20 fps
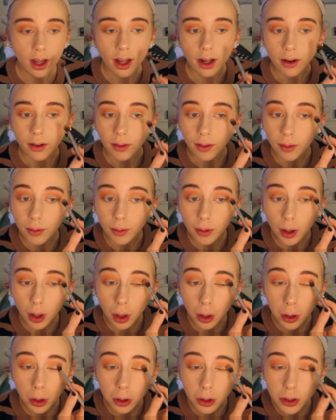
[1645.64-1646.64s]
I don't know, it
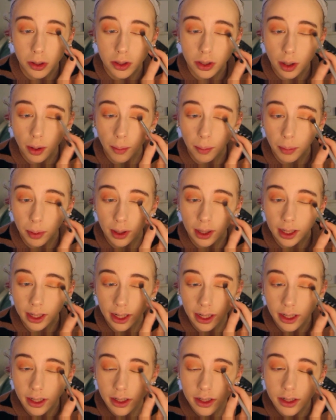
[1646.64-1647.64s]
all looks
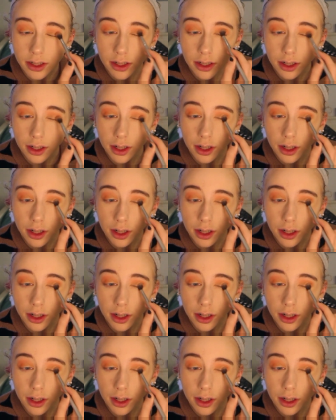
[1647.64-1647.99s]
complete.